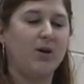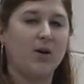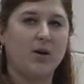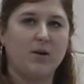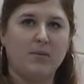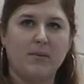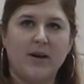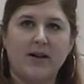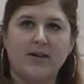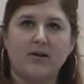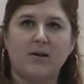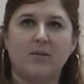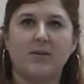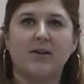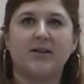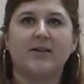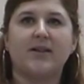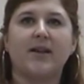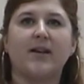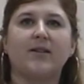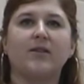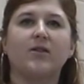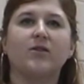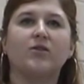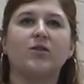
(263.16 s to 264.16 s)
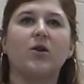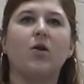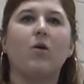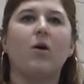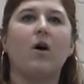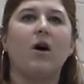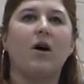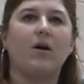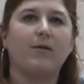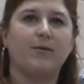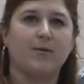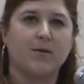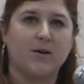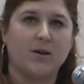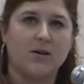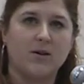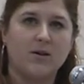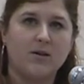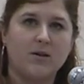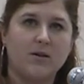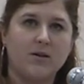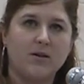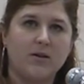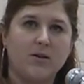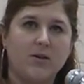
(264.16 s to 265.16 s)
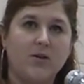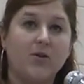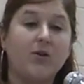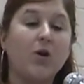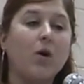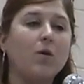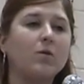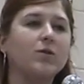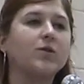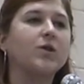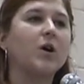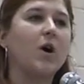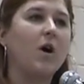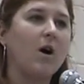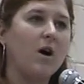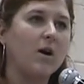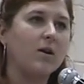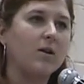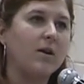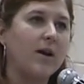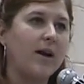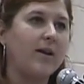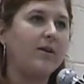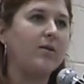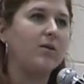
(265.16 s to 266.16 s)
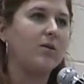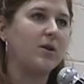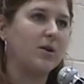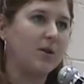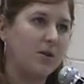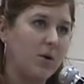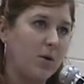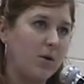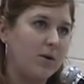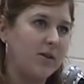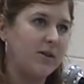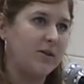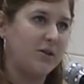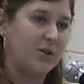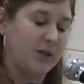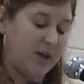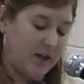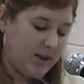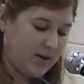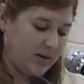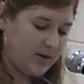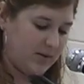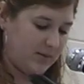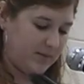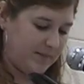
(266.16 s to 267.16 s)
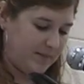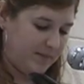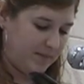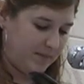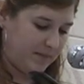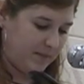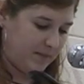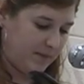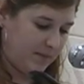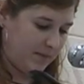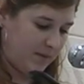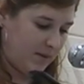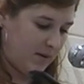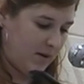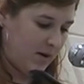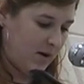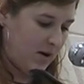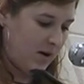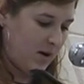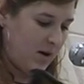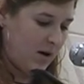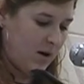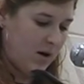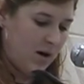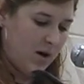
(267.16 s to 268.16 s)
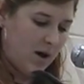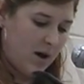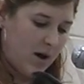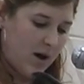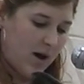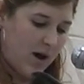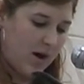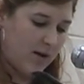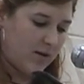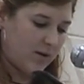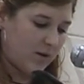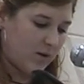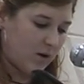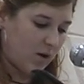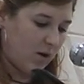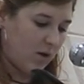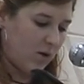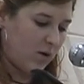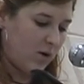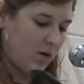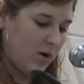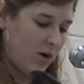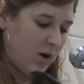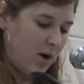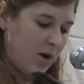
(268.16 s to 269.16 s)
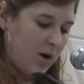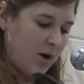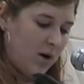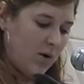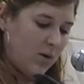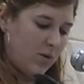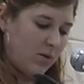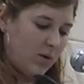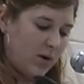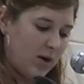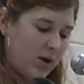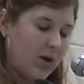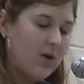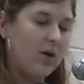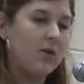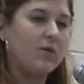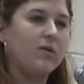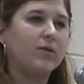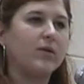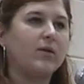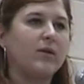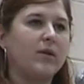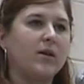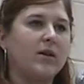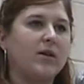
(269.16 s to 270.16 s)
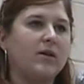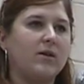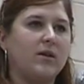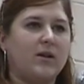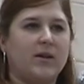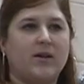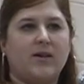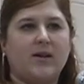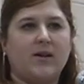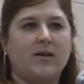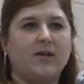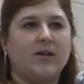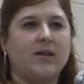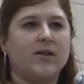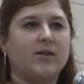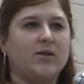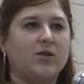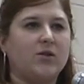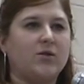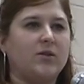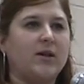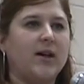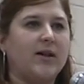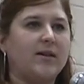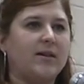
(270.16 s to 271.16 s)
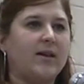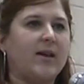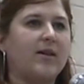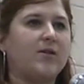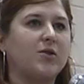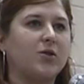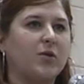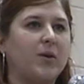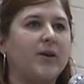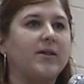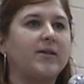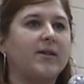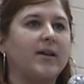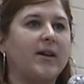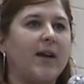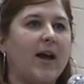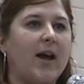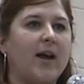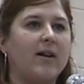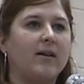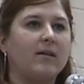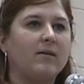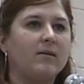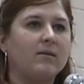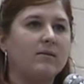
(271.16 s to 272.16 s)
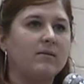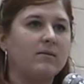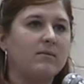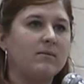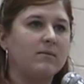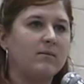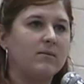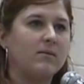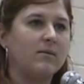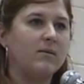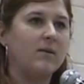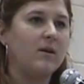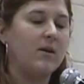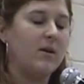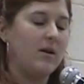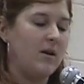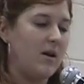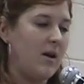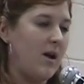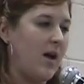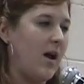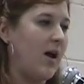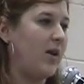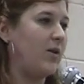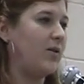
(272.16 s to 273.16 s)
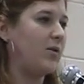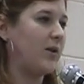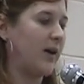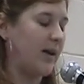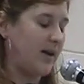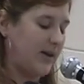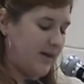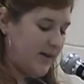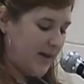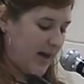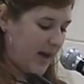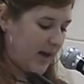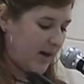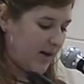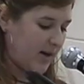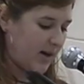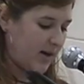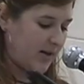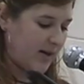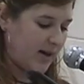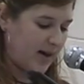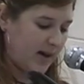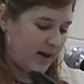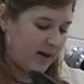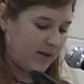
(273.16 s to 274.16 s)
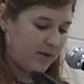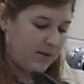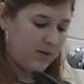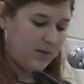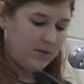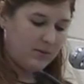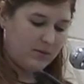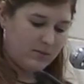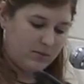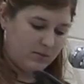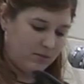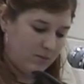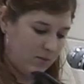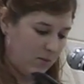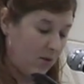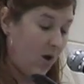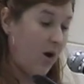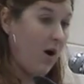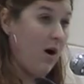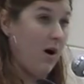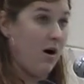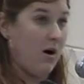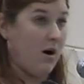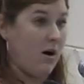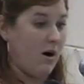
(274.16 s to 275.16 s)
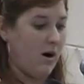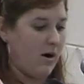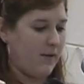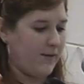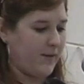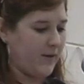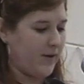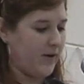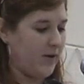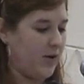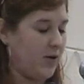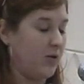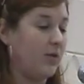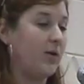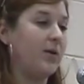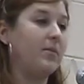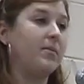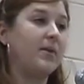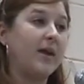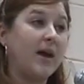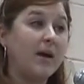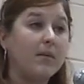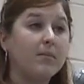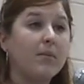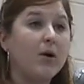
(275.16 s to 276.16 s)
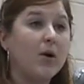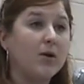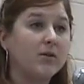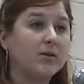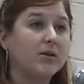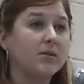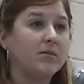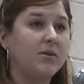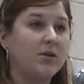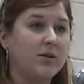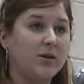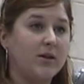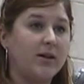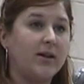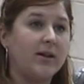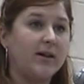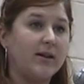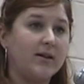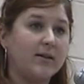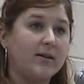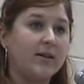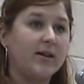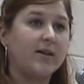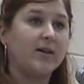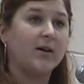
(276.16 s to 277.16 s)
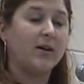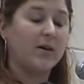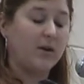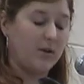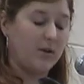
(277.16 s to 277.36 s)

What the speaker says: make no mistake, there's no offer. You don't talk and you could go to jail. And so, the deal is you get the choice again, and you get a date and they offer you and they impose immunity. They tell you